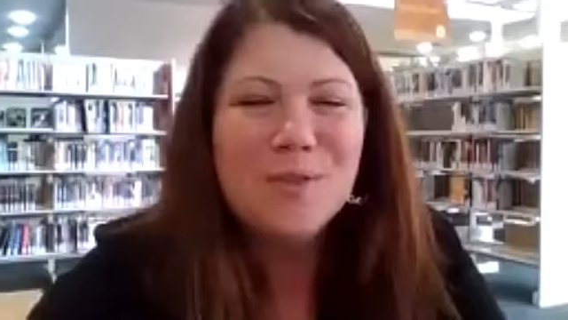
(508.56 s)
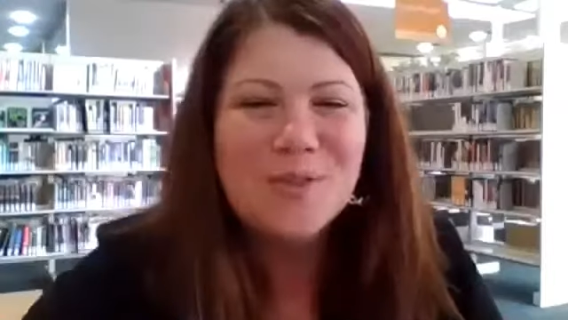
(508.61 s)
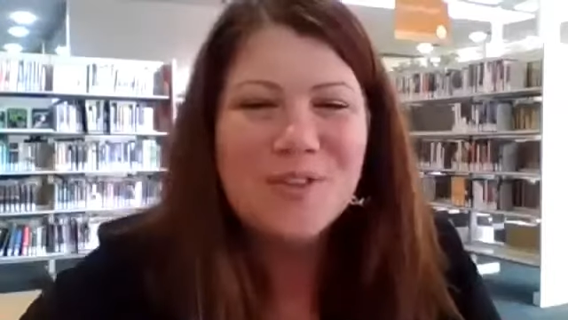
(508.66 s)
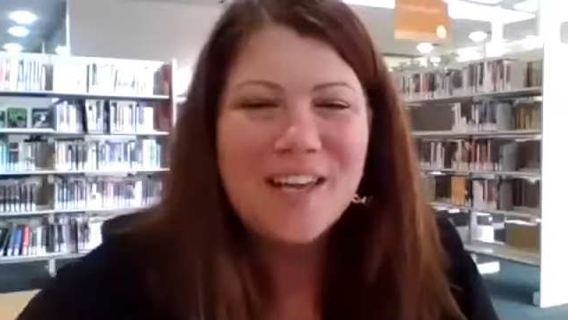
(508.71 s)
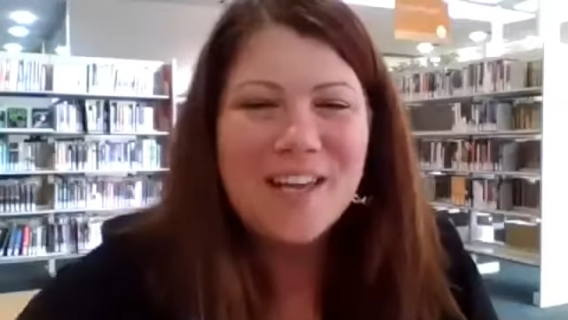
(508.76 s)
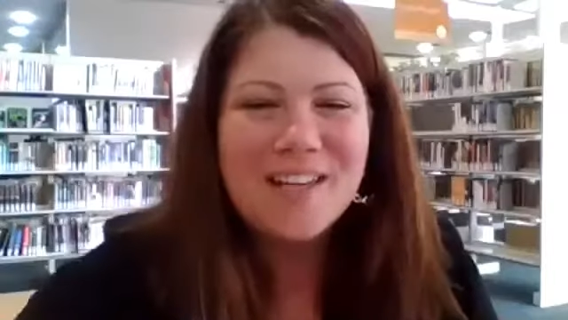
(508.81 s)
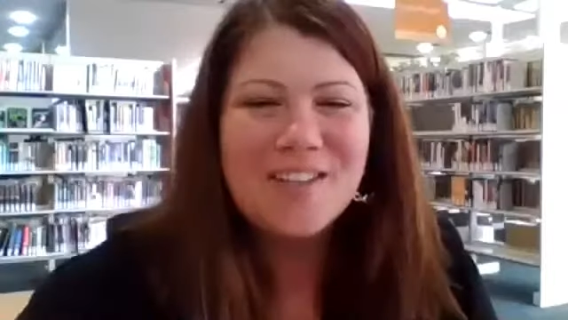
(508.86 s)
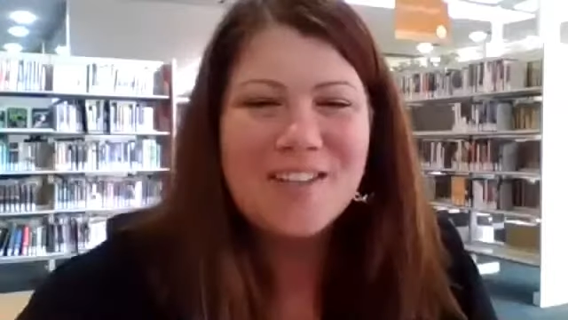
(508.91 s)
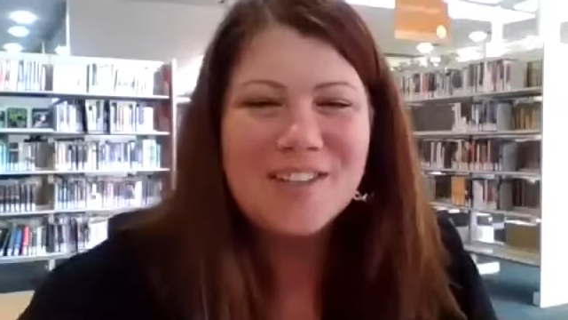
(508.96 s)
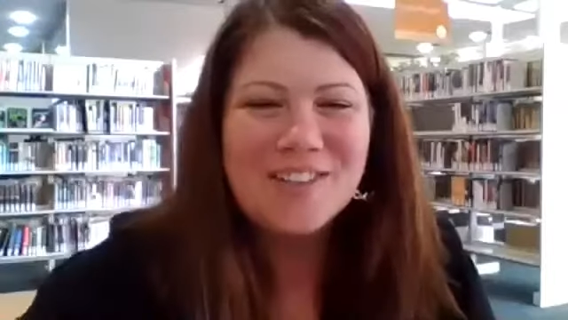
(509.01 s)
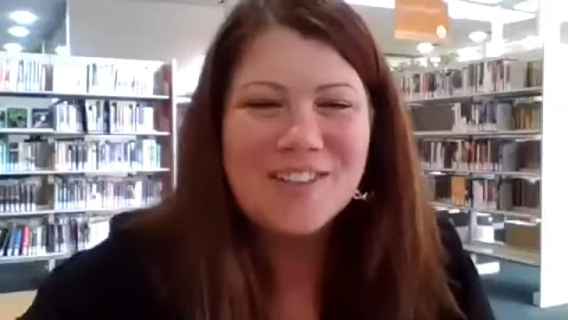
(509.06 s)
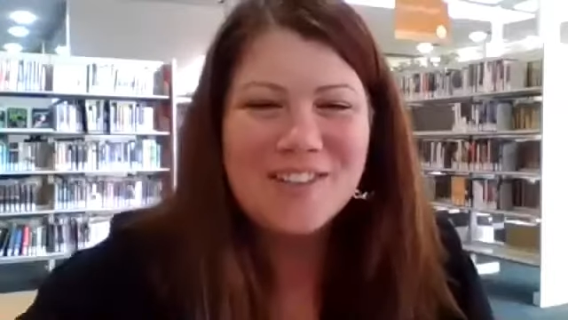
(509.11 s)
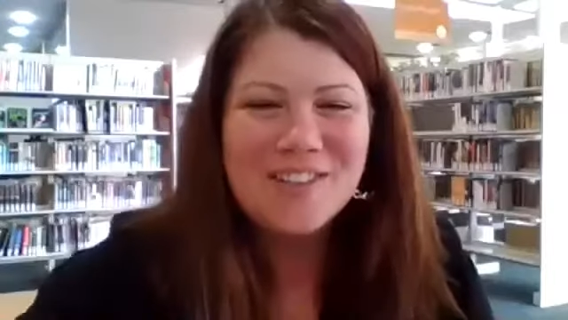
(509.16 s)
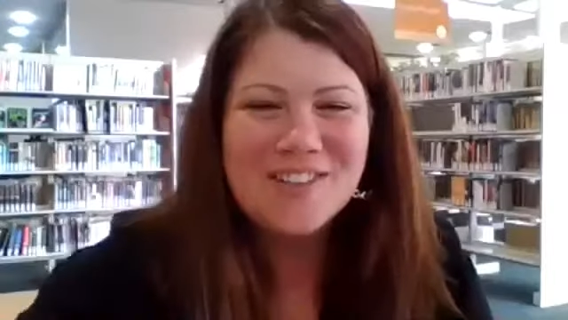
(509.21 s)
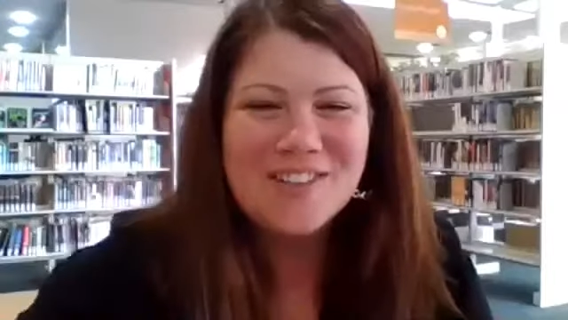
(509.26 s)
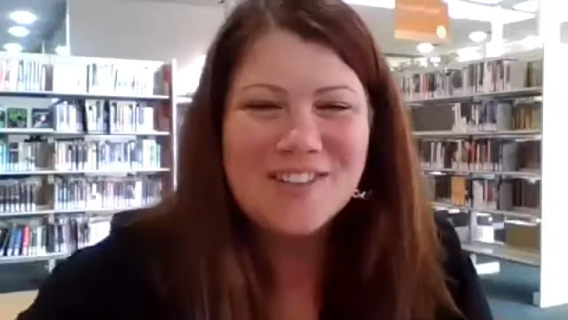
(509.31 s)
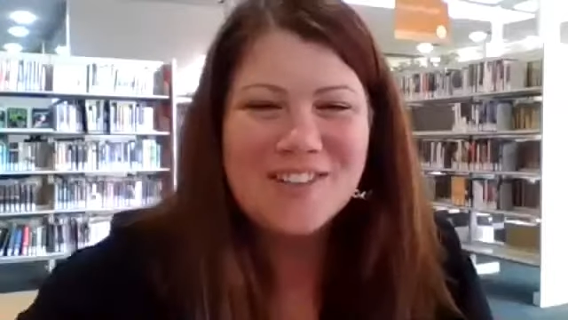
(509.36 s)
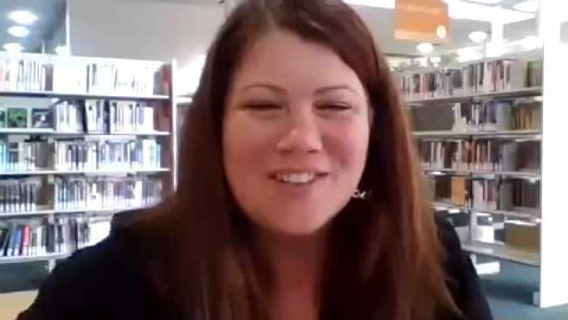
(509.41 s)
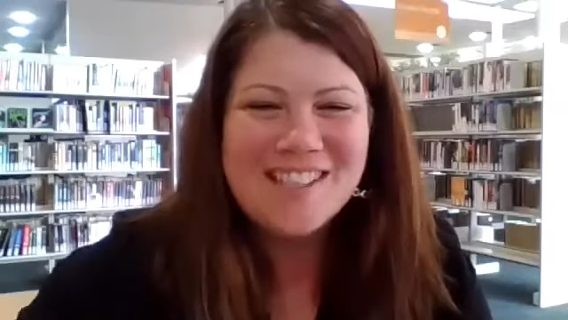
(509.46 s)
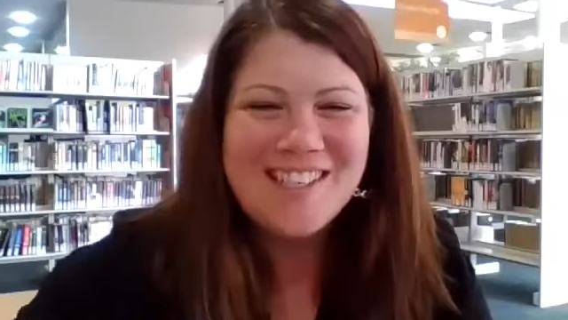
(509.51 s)
Lucy,
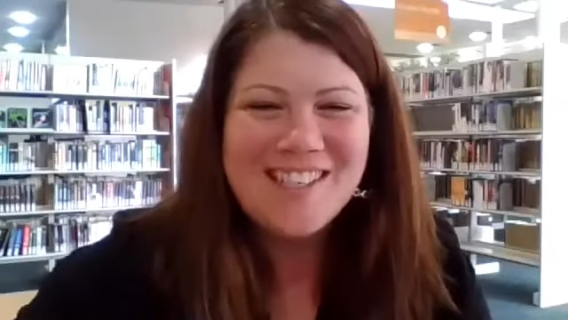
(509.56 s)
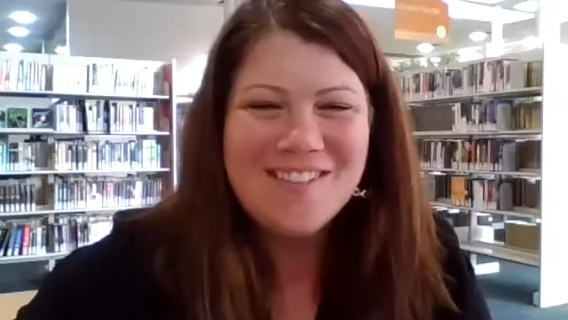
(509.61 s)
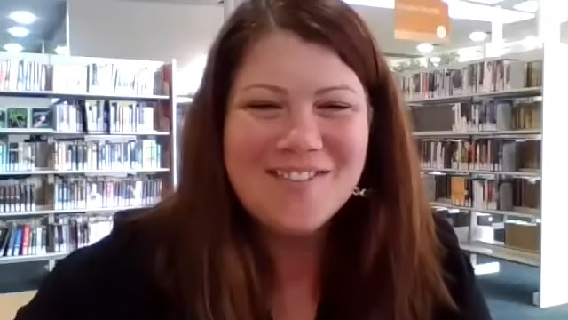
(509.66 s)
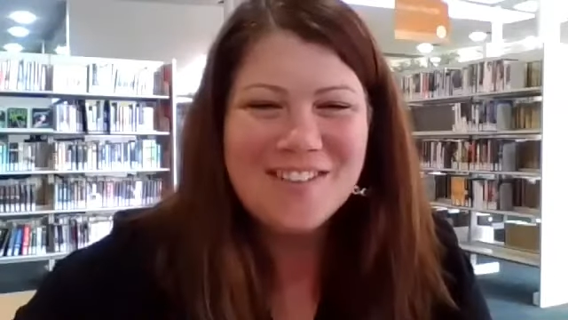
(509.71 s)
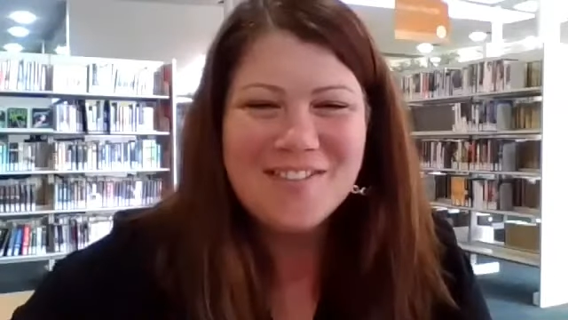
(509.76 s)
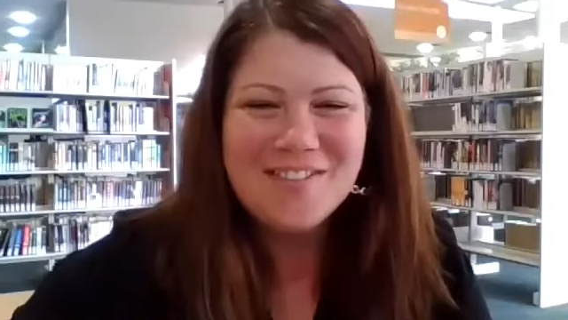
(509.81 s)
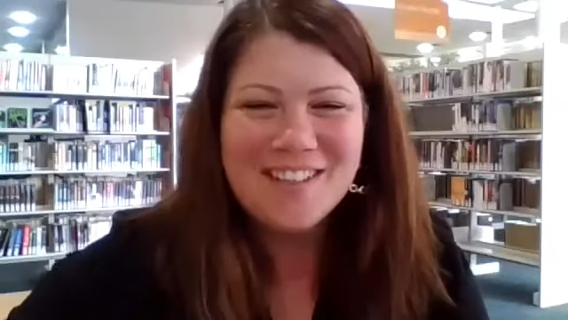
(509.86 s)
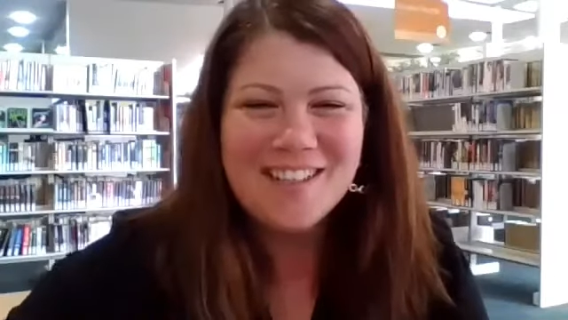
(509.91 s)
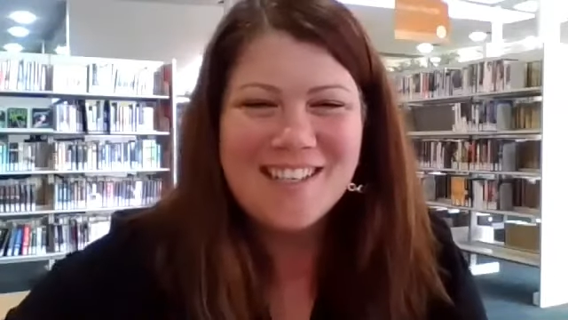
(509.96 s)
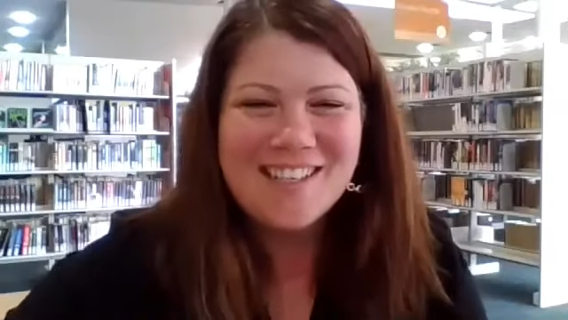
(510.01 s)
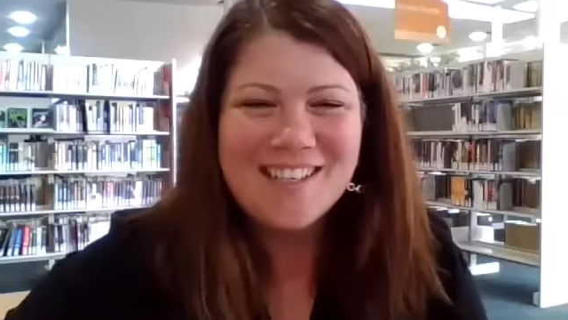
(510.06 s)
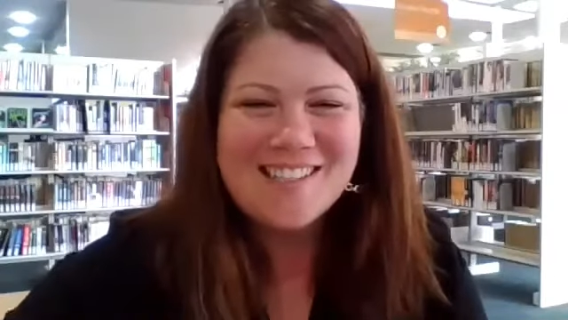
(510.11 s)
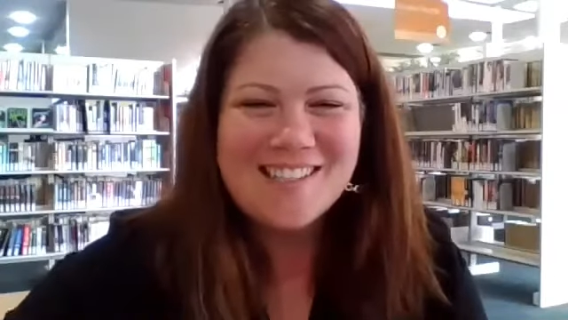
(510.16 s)
for filling us in